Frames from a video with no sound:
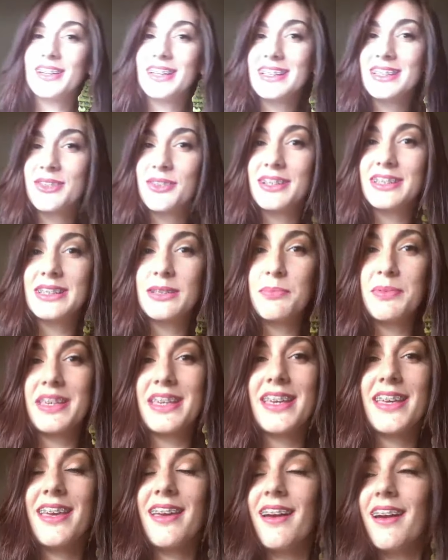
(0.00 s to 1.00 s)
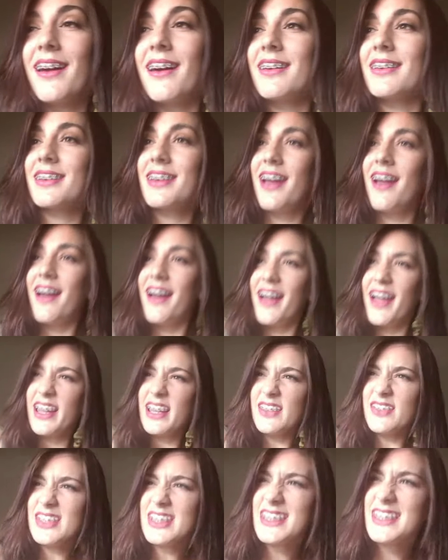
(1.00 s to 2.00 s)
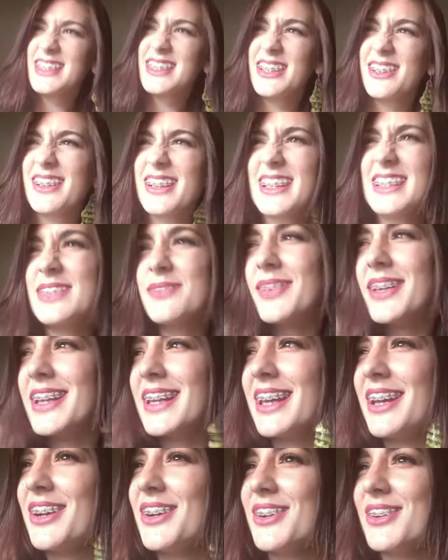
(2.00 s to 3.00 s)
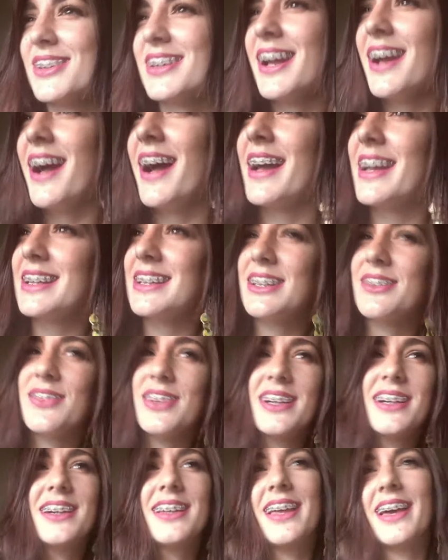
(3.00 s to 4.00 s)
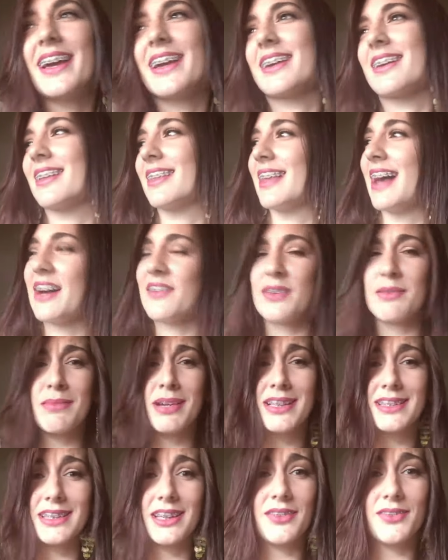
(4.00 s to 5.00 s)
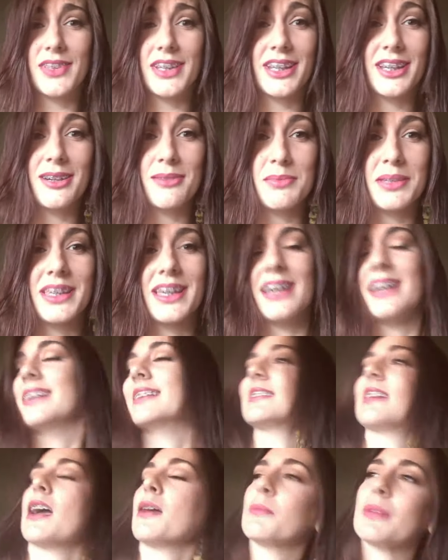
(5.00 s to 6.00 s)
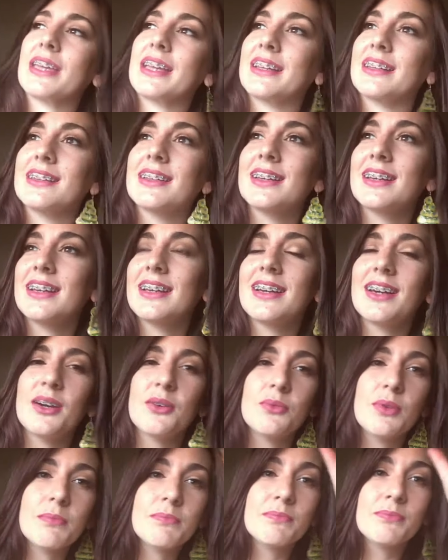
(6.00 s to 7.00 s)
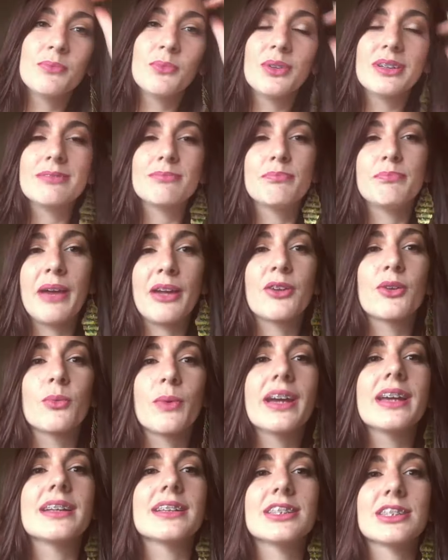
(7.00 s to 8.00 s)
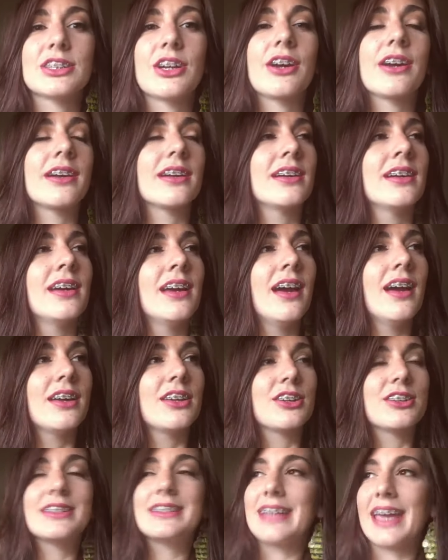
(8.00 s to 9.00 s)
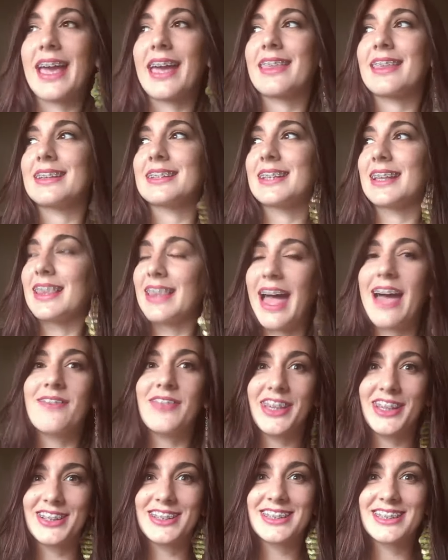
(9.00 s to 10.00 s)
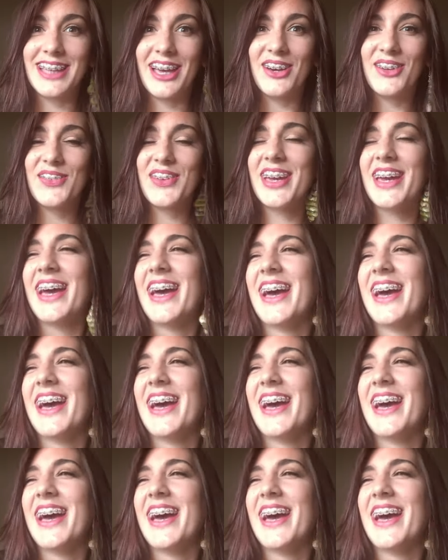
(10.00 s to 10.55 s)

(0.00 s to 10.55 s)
is going to be kind of a serious video, kind of a laugh at myself video, because I mean, what better way to start your day than to laugh at yourself?